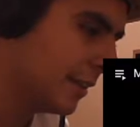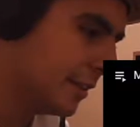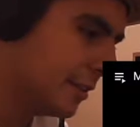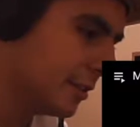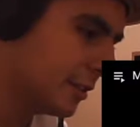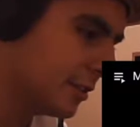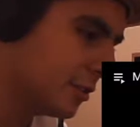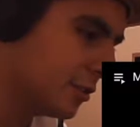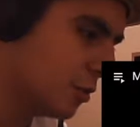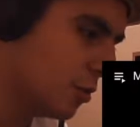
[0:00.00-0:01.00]
There's like
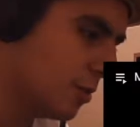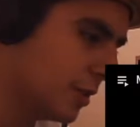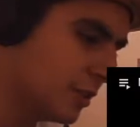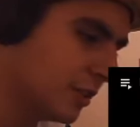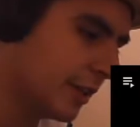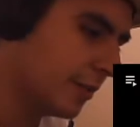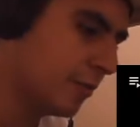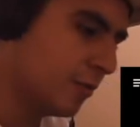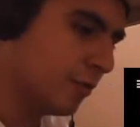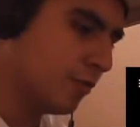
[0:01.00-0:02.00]
so much like
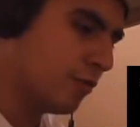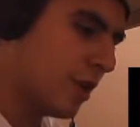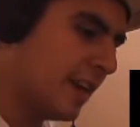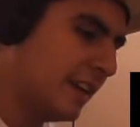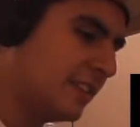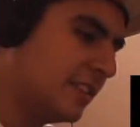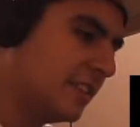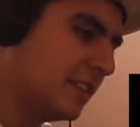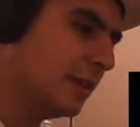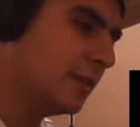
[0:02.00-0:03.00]
writing
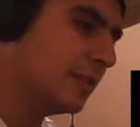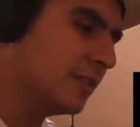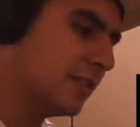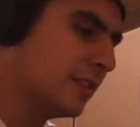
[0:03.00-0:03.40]
details,